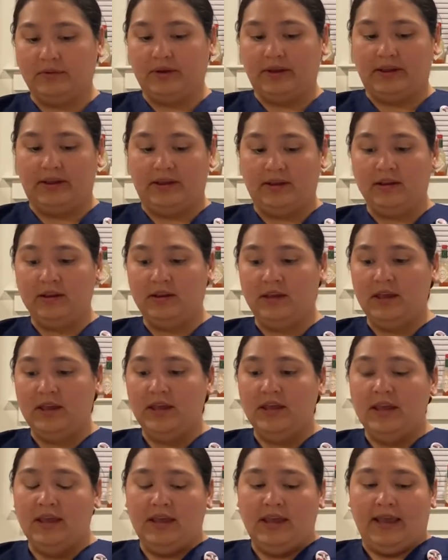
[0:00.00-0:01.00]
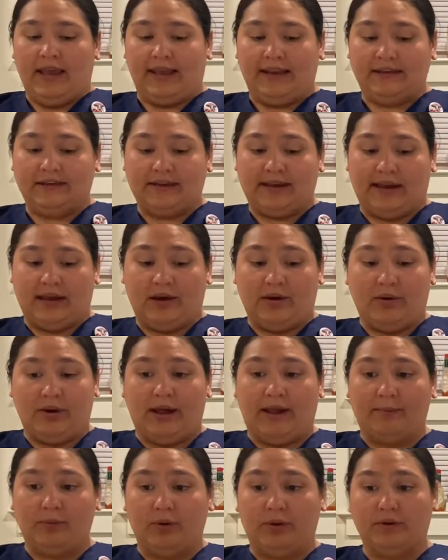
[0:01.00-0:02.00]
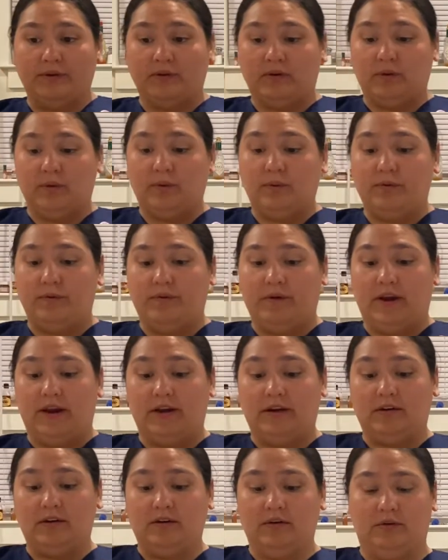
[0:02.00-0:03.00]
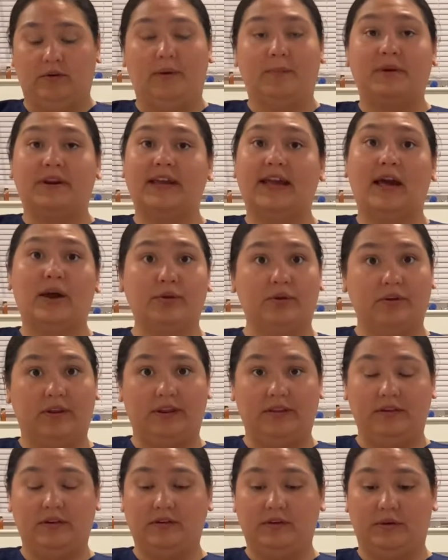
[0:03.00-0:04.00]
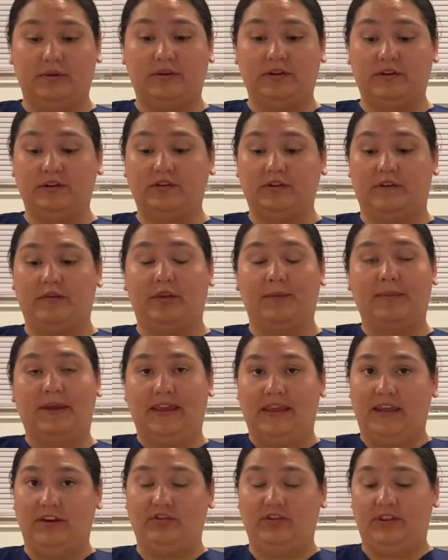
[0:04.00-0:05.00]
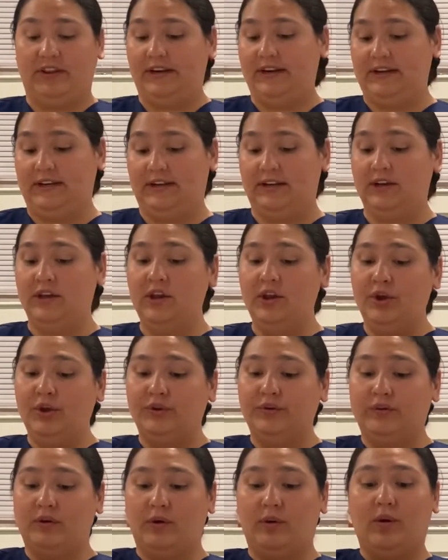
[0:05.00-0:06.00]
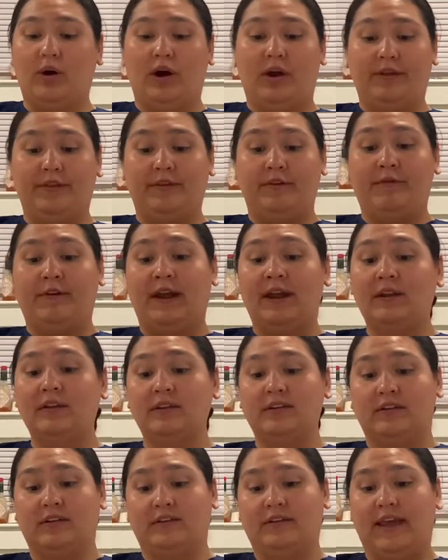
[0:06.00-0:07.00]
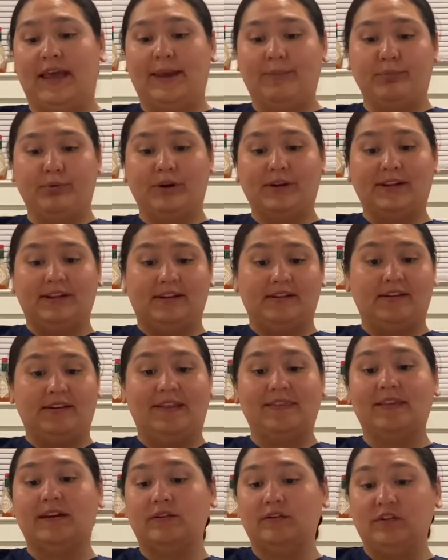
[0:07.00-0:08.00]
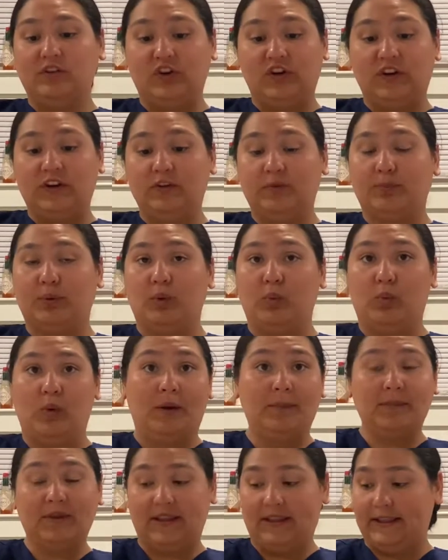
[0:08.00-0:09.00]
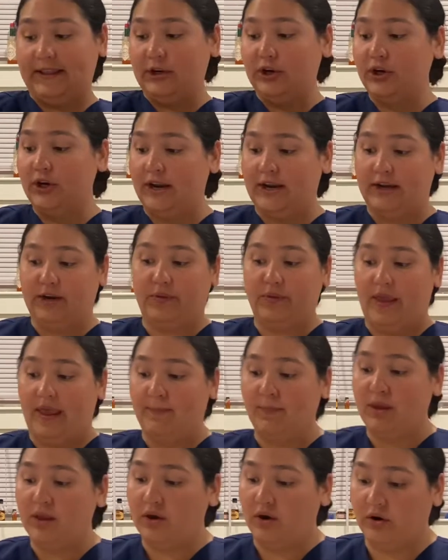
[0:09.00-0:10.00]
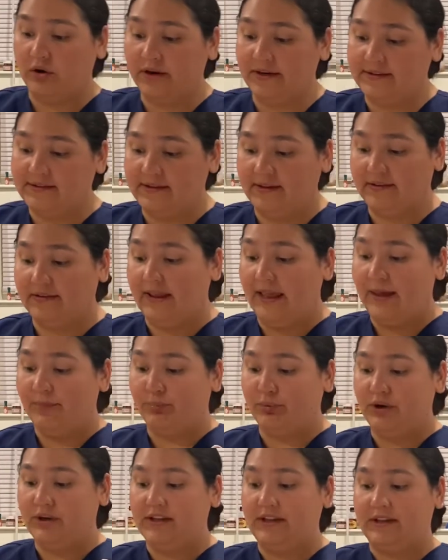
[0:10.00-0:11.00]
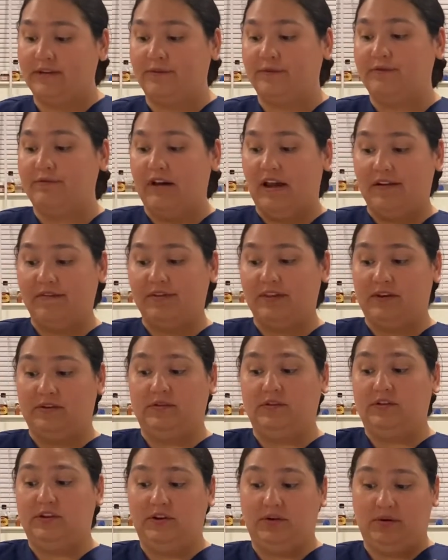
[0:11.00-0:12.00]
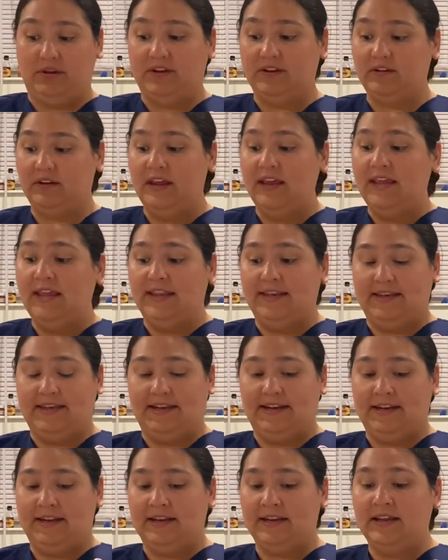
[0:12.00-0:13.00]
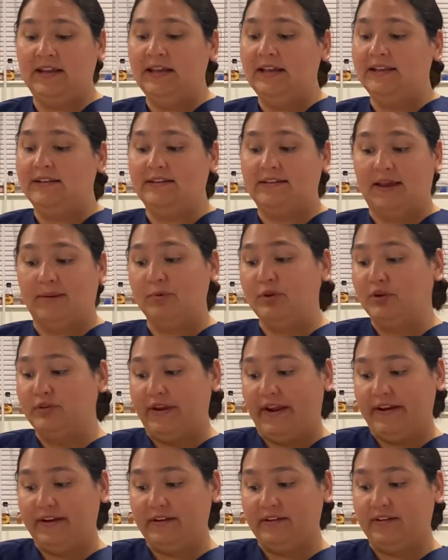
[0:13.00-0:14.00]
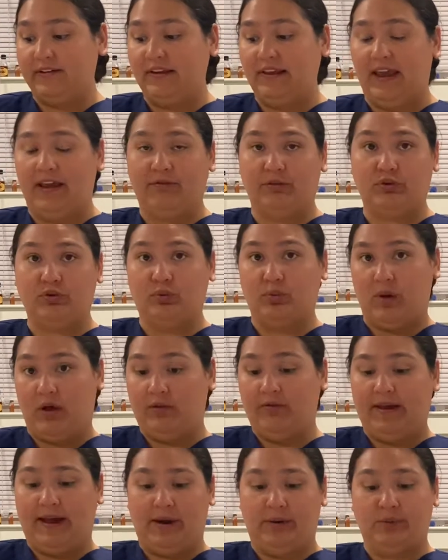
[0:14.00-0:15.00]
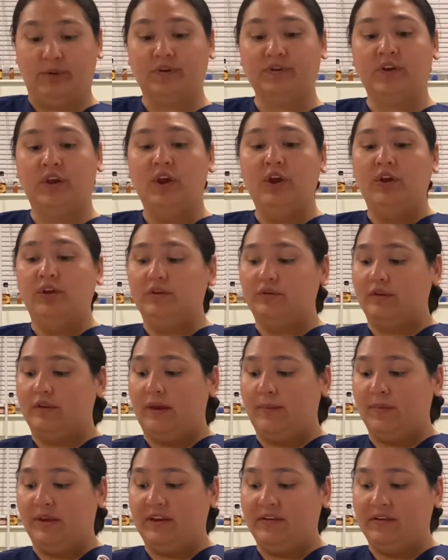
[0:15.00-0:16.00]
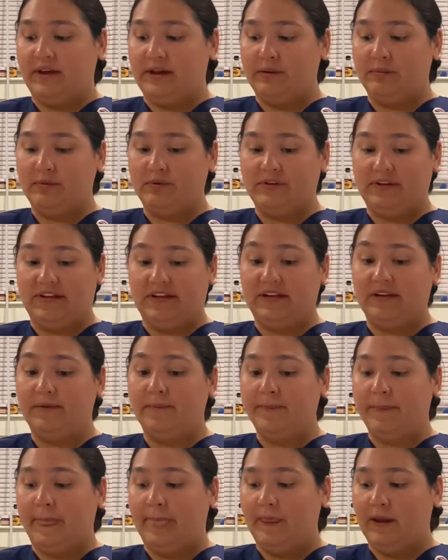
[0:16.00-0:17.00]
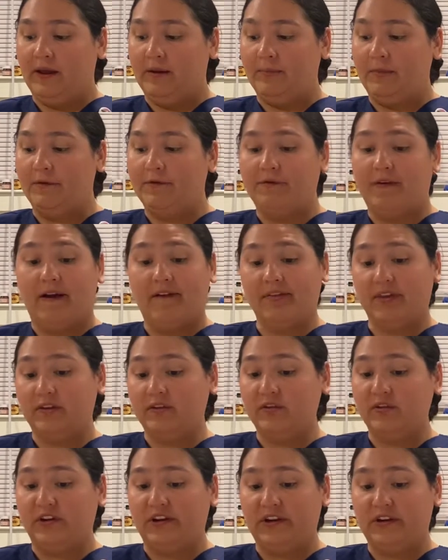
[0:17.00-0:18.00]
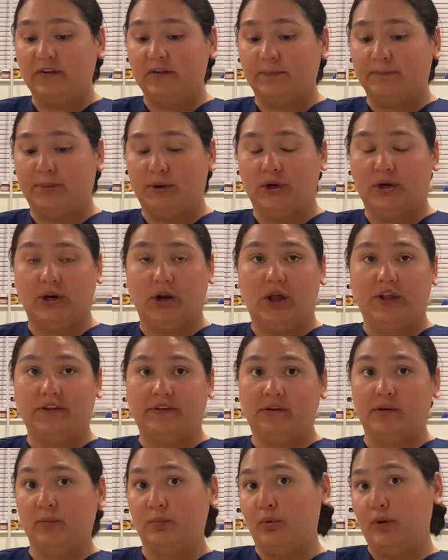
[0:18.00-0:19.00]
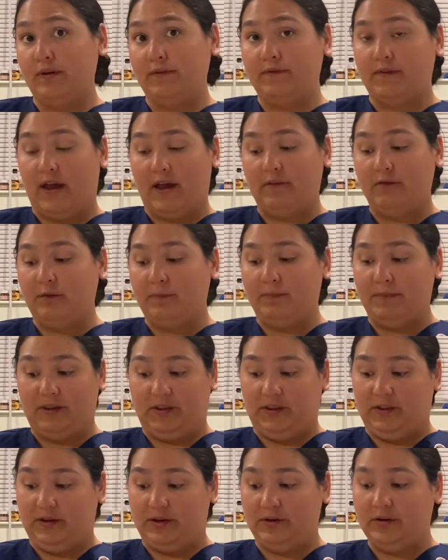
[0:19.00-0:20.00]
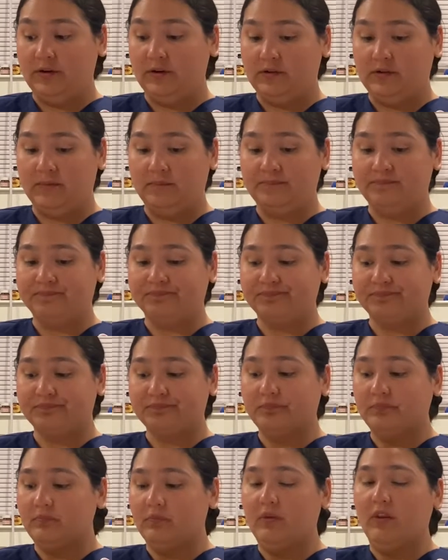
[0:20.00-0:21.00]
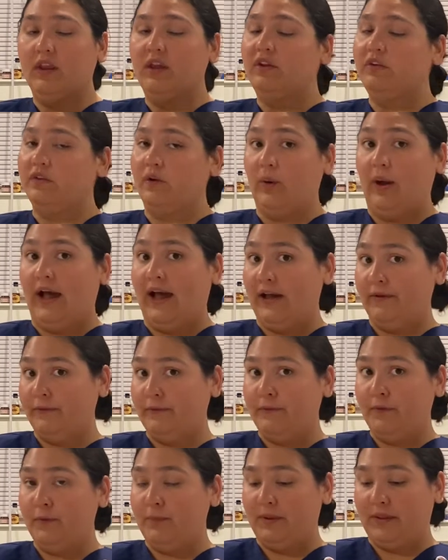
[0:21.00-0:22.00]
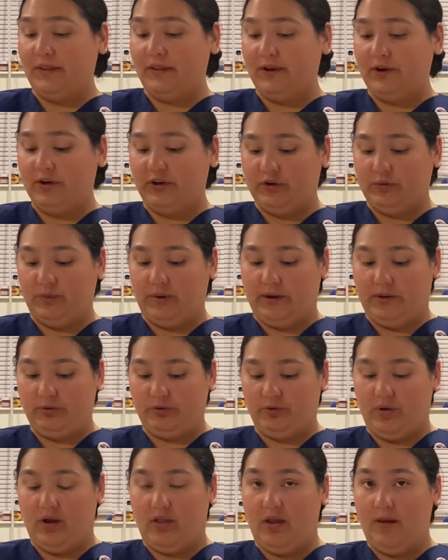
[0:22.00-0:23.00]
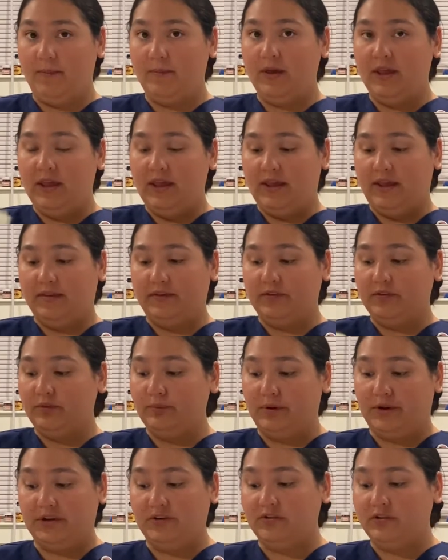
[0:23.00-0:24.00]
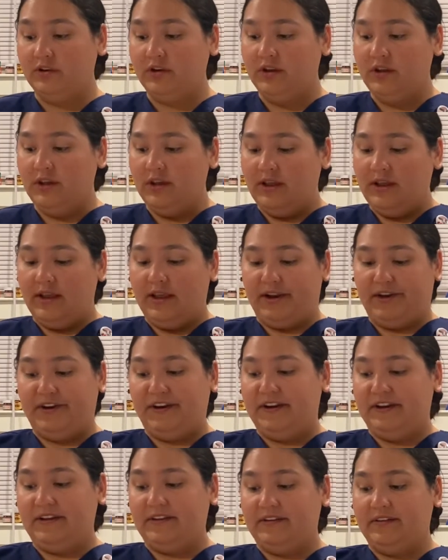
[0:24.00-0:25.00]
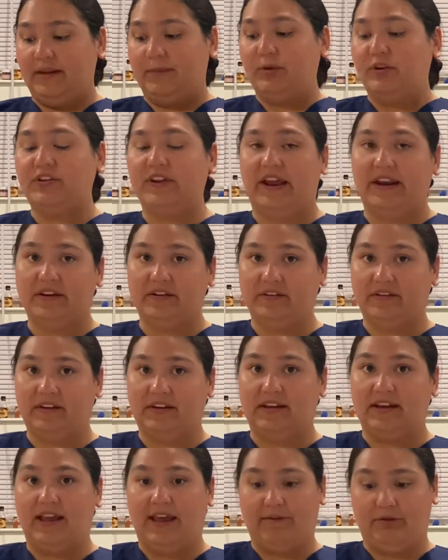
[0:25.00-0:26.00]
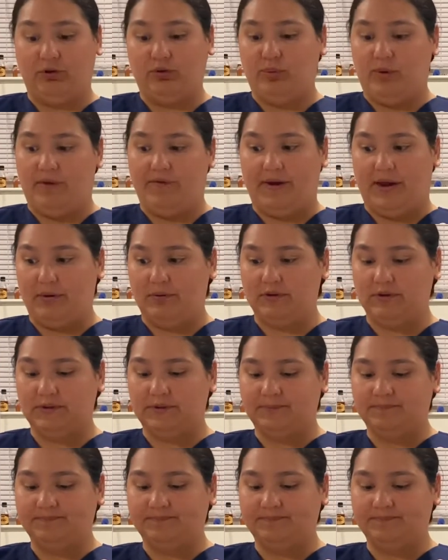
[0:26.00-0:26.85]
Okay, and now I'm going to calculate the dosage of the medication that I need. So on the vial, it says heparin is 10,000 units per 1 milliliter, and on the MAR, it says heparin is 5,000 units needed subcutaneously every 12 hours. So that means I will need 5,000 units per 0.5 milliliters. So half of a milliliter is what I'll draw up in the syringe. I'll need it subcutaneously every 12 hours.